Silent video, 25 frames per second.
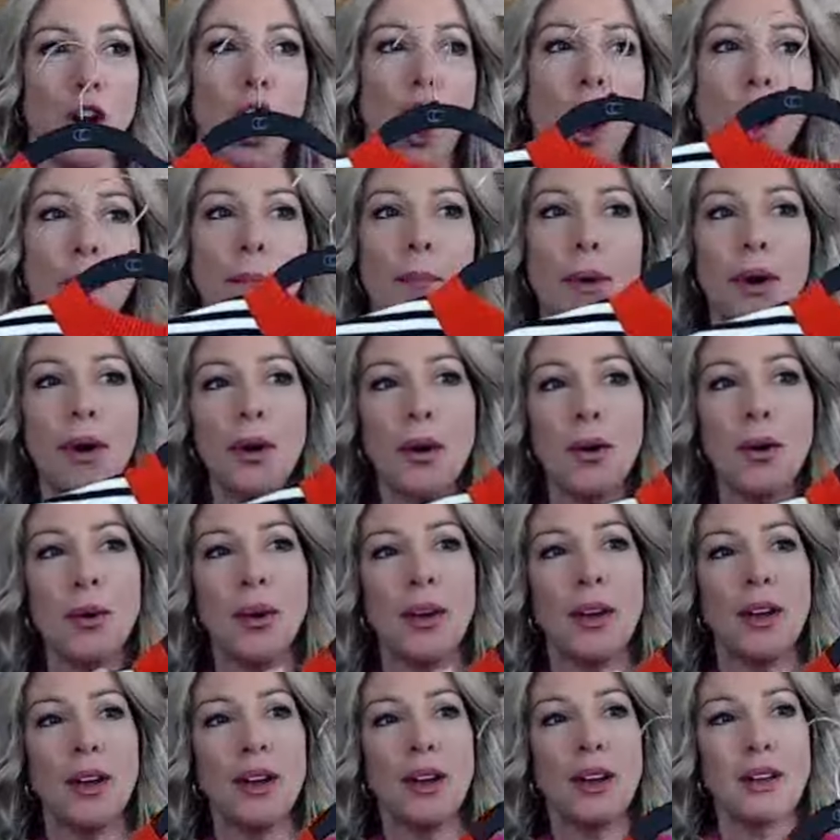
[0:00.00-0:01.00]
combo.
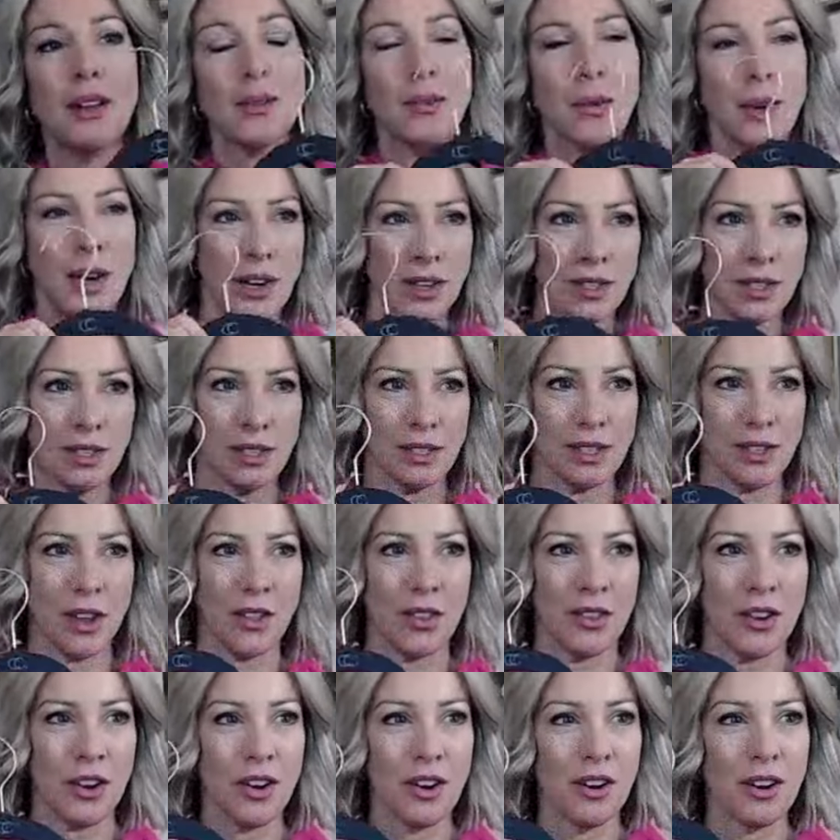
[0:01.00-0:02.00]
What else is
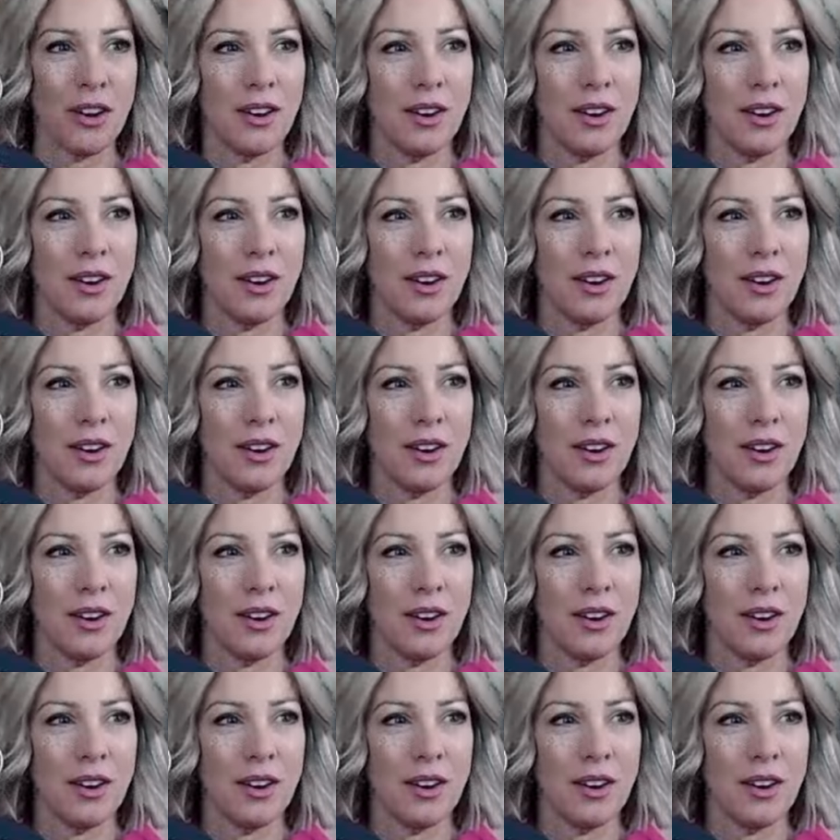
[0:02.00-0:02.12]
on there?